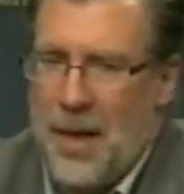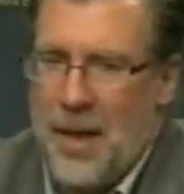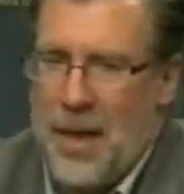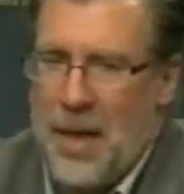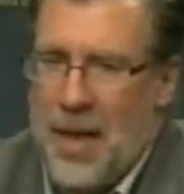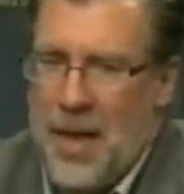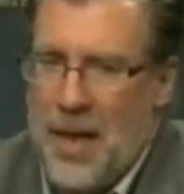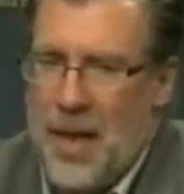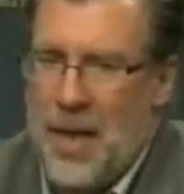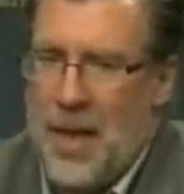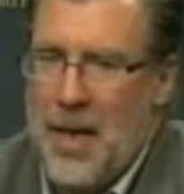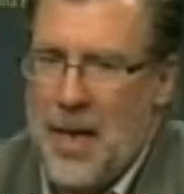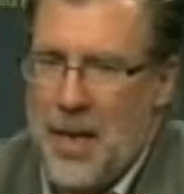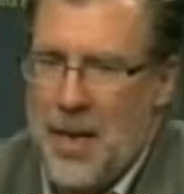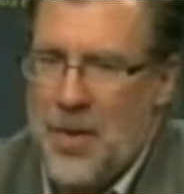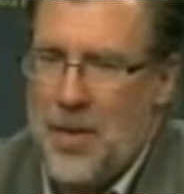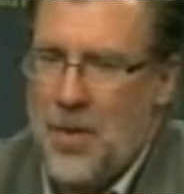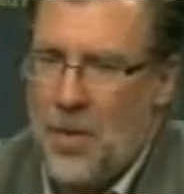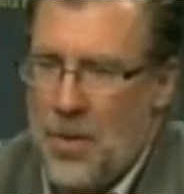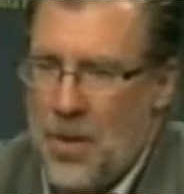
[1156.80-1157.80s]

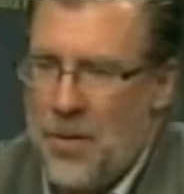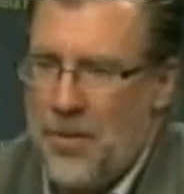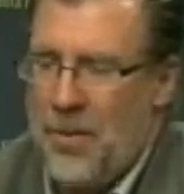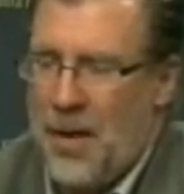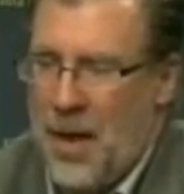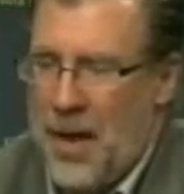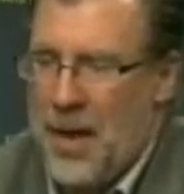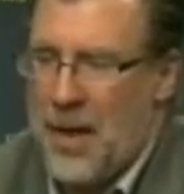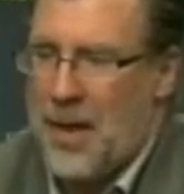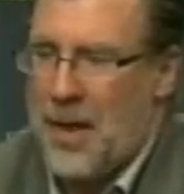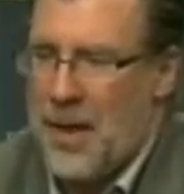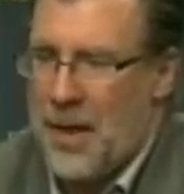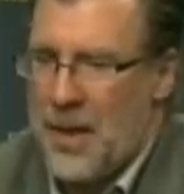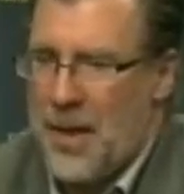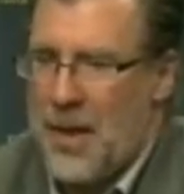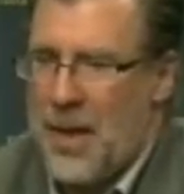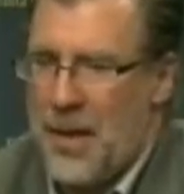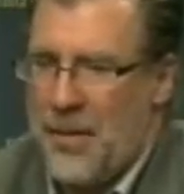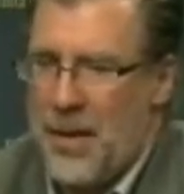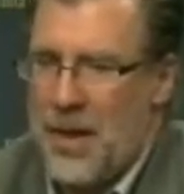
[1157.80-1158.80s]
is sort of
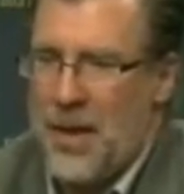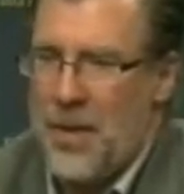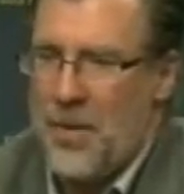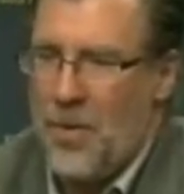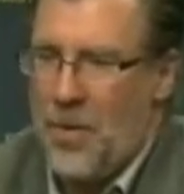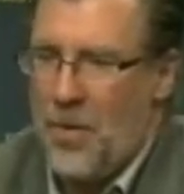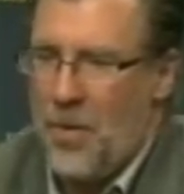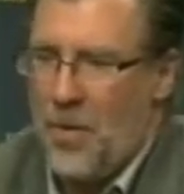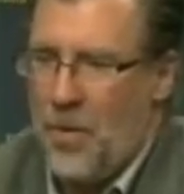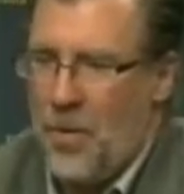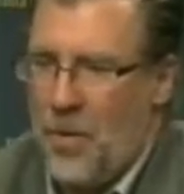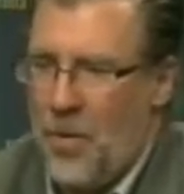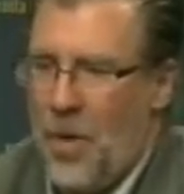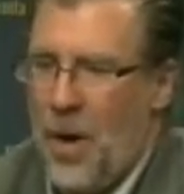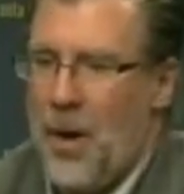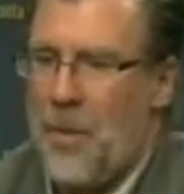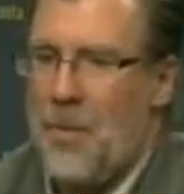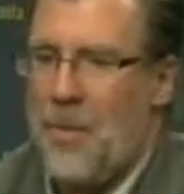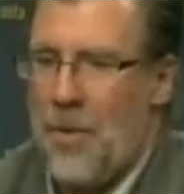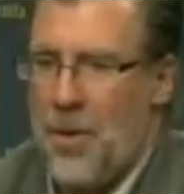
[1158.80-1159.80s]
like giving
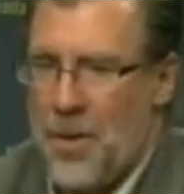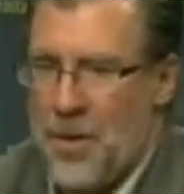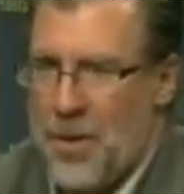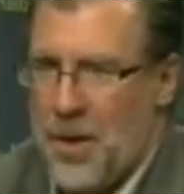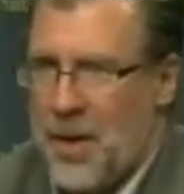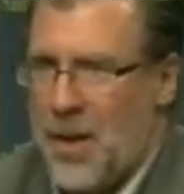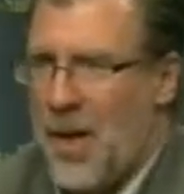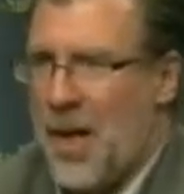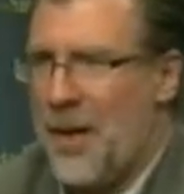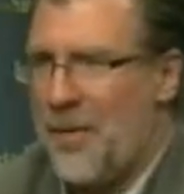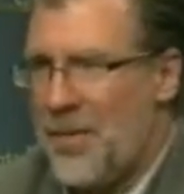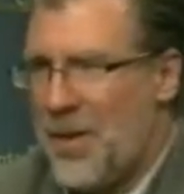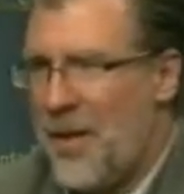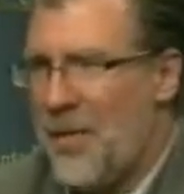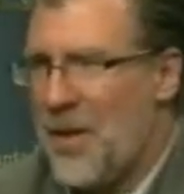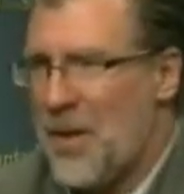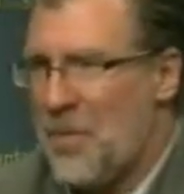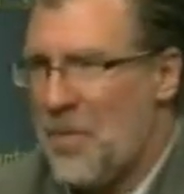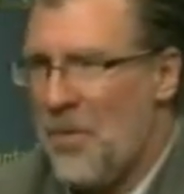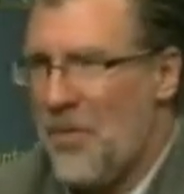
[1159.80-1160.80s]
one person, and I've
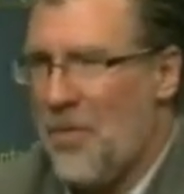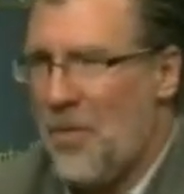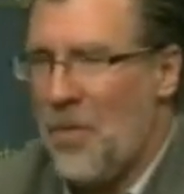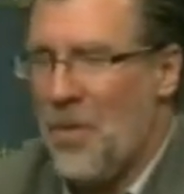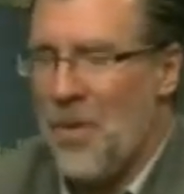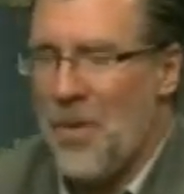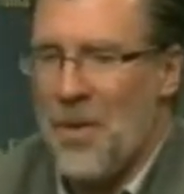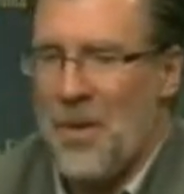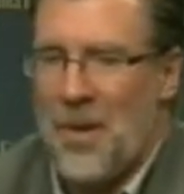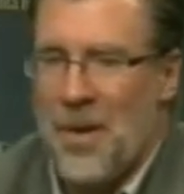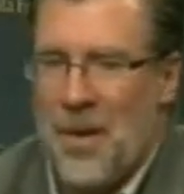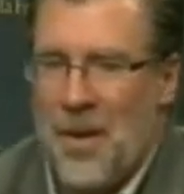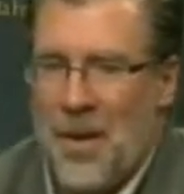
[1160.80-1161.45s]
said this before,